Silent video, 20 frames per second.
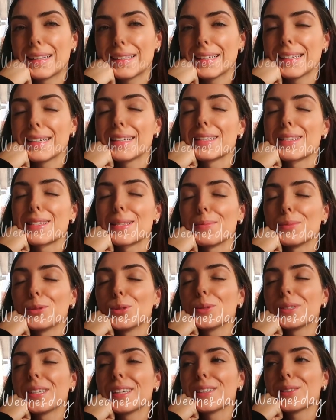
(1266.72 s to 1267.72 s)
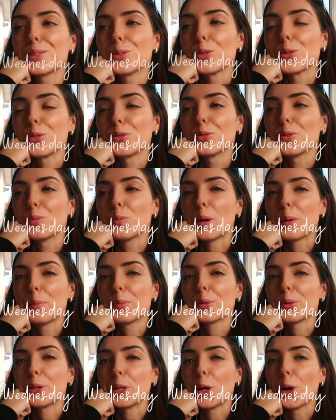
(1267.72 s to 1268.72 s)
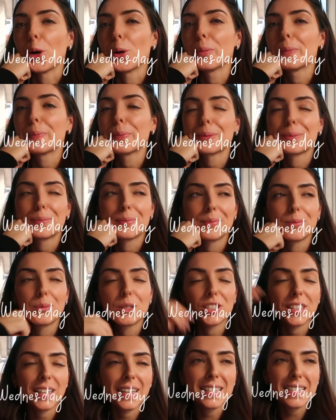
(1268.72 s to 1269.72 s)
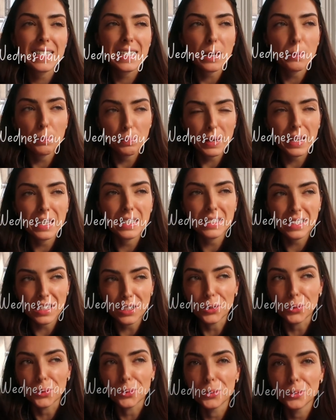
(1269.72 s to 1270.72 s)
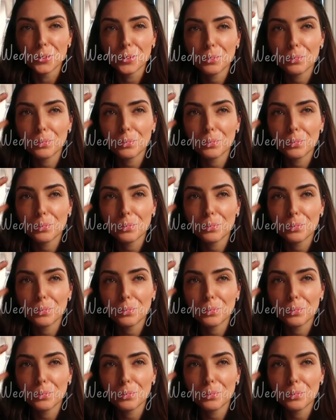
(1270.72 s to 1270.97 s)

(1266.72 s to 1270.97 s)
It is the morning of my pre-op, which isn't a big deal,